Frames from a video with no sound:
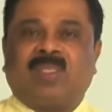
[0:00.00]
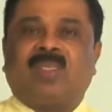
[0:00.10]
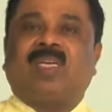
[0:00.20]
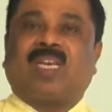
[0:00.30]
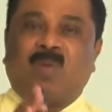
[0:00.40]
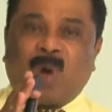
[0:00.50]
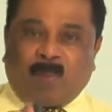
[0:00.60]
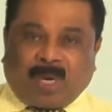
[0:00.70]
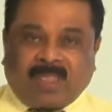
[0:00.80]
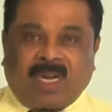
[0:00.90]

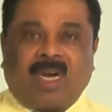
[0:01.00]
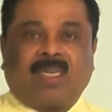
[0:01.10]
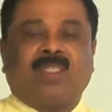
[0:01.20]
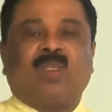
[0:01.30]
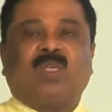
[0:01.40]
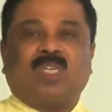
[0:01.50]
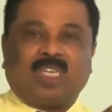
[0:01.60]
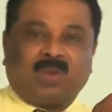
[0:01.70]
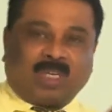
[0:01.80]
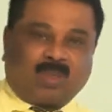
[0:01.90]
remember that
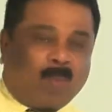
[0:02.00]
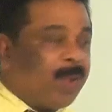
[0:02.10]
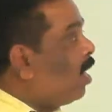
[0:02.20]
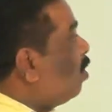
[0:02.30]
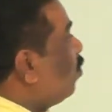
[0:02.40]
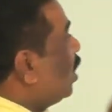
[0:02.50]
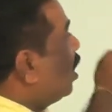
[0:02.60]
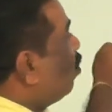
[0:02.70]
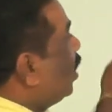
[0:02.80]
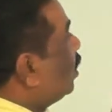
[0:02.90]
your topic
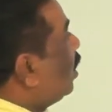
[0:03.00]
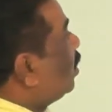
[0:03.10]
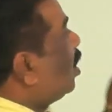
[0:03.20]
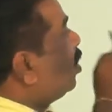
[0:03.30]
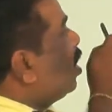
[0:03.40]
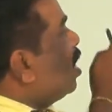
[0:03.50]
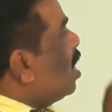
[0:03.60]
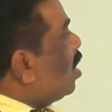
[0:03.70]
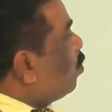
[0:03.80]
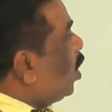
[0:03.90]
here we say that
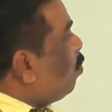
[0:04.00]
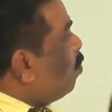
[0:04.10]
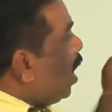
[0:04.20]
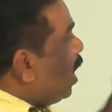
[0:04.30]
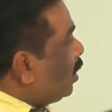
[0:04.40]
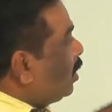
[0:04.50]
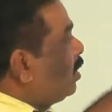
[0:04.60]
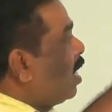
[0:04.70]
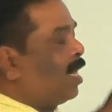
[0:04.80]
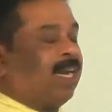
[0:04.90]
make the
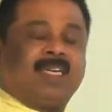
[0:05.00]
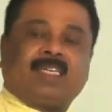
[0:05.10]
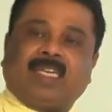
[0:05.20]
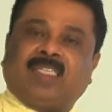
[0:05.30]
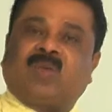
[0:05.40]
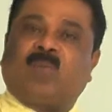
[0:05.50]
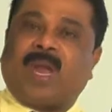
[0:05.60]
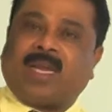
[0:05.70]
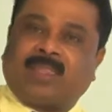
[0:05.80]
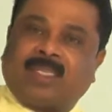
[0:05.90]
journal entries.
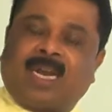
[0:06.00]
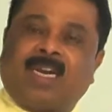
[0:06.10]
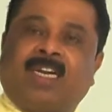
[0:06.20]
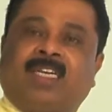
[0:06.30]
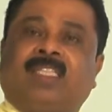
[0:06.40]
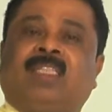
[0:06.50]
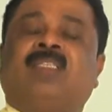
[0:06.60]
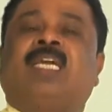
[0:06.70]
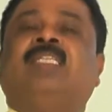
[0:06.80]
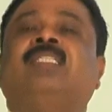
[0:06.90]
Make the journal entries in the
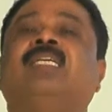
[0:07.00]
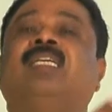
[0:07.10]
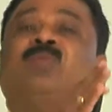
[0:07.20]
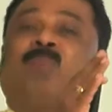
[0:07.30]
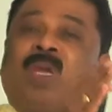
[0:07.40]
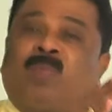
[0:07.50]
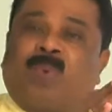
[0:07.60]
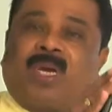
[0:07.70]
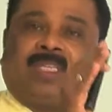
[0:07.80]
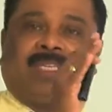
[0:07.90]
sense it is
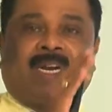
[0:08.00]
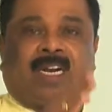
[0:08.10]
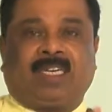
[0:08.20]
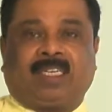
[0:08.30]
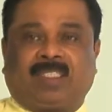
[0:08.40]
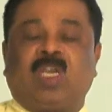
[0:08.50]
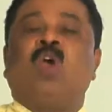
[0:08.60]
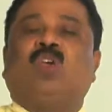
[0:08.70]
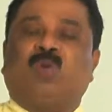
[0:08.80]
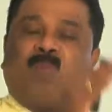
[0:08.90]
prepare the journal entries.
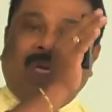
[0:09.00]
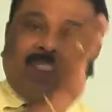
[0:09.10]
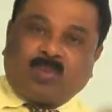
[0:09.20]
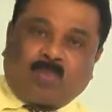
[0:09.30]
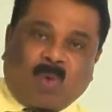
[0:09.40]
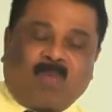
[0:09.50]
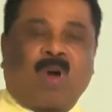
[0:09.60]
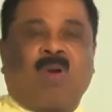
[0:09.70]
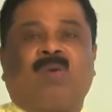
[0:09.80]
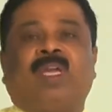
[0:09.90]
You must
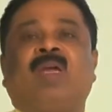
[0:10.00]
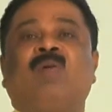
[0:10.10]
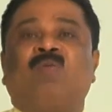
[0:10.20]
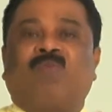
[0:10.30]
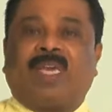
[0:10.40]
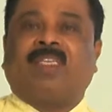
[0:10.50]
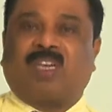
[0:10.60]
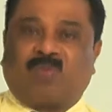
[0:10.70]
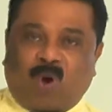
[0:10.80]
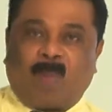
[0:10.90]
follow a
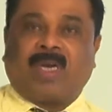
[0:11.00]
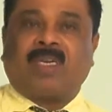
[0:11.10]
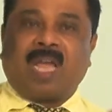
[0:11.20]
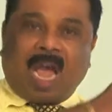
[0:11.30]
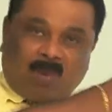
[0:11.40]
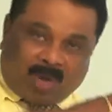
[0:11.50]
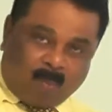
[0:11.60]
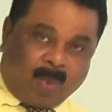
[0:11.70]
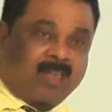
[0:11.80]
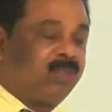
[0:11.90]
fixed format. I will
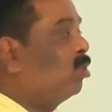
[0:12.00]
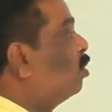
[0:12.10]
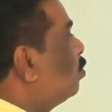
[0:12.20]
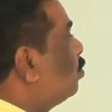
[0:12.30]
come back to you.